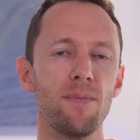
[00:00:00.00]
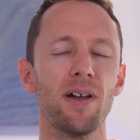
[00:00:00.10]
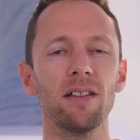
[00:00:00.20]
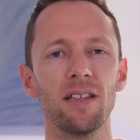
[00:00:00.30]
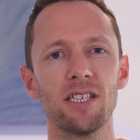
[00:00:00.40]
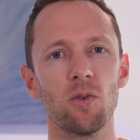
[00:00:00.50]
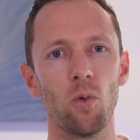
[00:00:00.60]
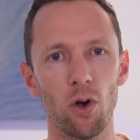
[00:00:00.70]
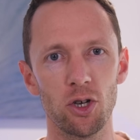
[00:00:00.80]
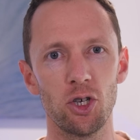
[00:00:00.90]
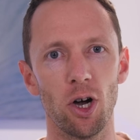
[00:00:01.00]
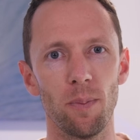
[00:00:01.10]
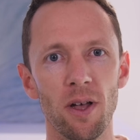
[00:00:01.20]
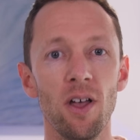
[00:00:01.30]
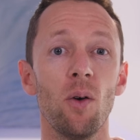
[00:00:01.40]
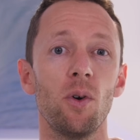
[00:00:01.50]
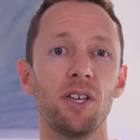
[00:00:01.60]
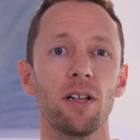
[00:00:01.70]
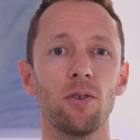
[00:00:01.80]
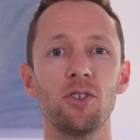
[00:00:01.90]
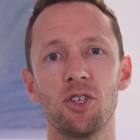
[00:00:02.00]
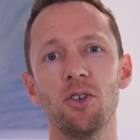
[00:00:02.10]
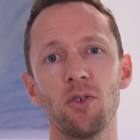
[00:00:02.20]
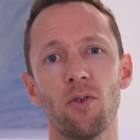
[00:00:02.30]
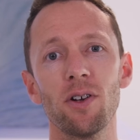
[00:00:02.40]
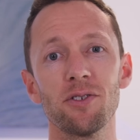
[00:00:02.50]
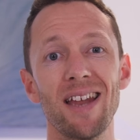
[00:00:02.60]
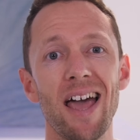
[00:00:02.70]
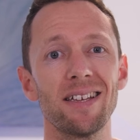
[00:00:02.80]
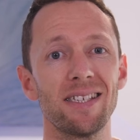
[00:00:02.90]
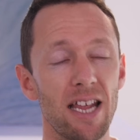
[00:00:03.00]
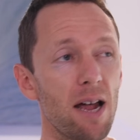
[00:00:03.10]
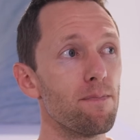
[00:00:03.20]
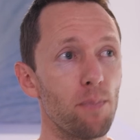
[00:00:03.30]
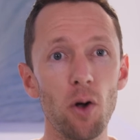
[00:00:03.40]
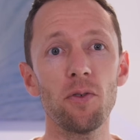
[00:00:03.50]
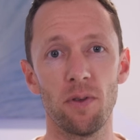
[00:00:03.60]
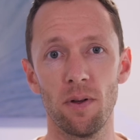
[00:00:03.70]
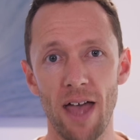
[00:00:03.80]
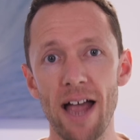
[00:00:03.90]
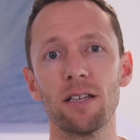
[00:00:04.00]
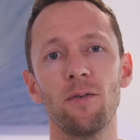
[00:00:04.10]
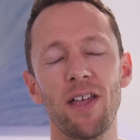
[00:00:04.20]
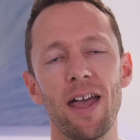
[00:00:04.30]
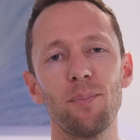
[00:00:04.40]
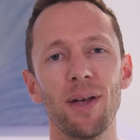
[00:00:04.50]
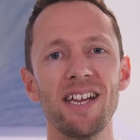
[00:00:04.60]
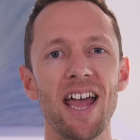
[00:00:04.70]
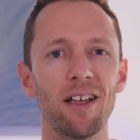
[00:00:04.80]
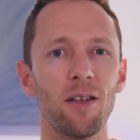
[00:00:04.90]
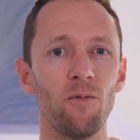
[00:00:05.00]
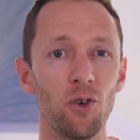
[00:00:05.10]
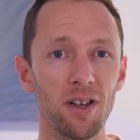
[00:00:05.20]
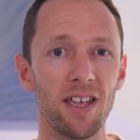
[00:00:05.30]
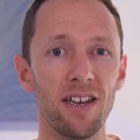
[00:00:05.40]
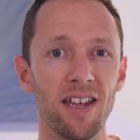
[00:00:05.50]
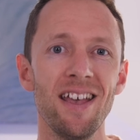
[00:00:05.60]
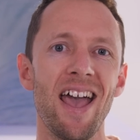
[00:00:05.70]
email list workshop, which includes tutorials on how to set up both ActiveCampaign and ConvertKit,